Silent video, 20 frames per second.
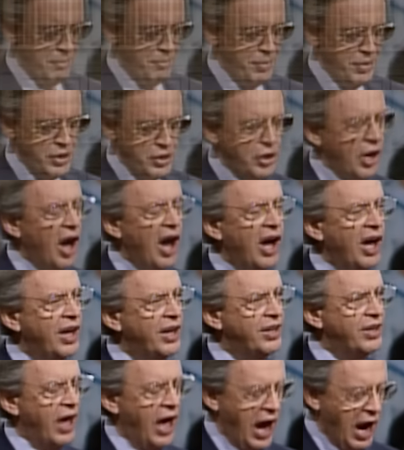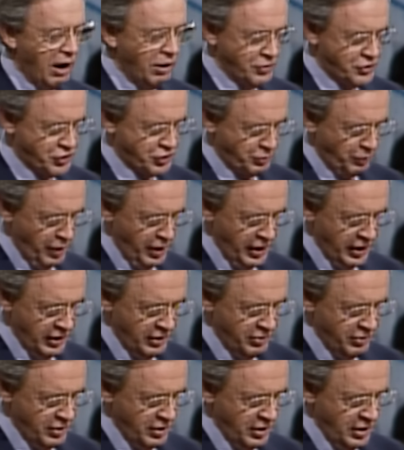beyond our
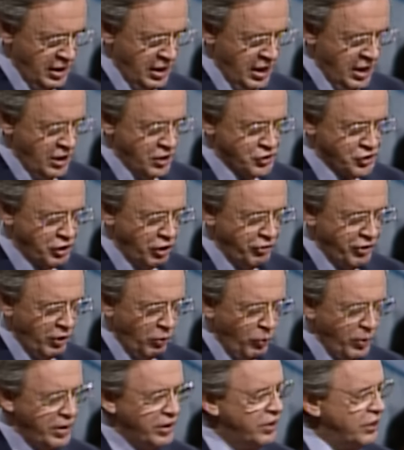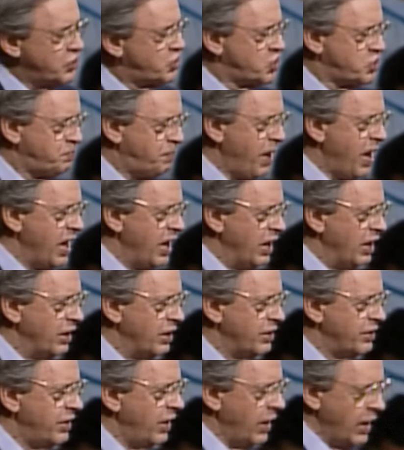strength, so that we
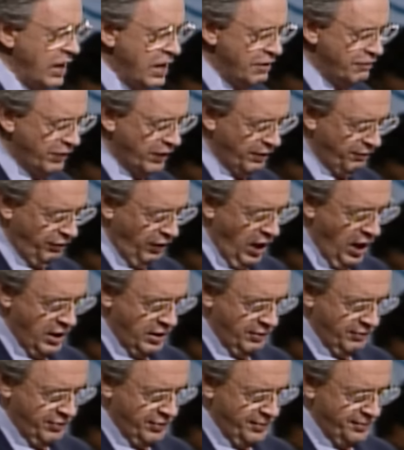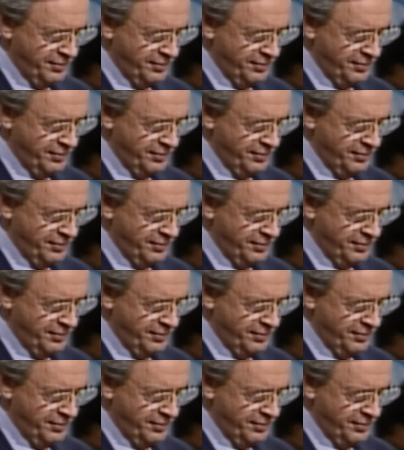despaired even of life.